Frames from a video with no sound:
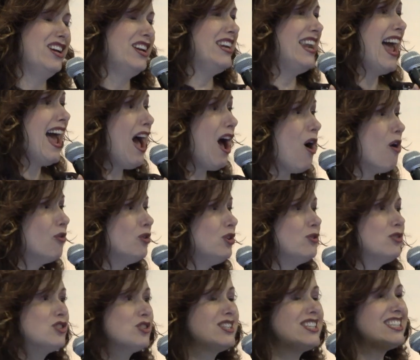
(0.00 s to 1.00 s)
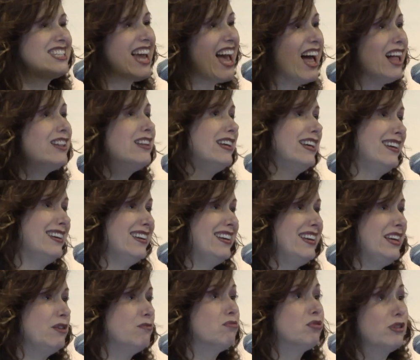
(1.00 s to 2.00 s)
Now you just tell it
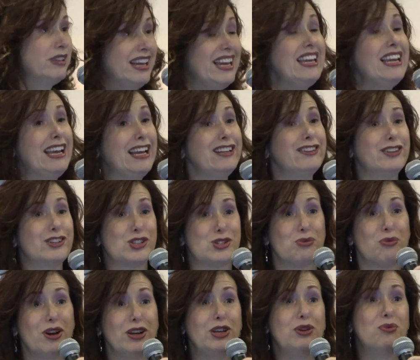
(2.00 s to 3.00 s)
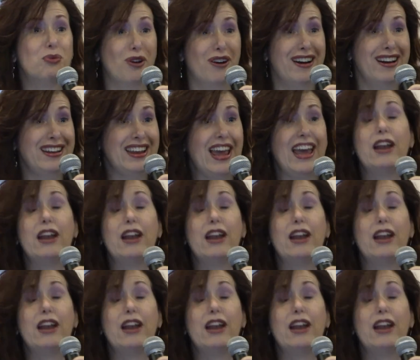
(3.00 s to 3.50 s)
in plain English what you want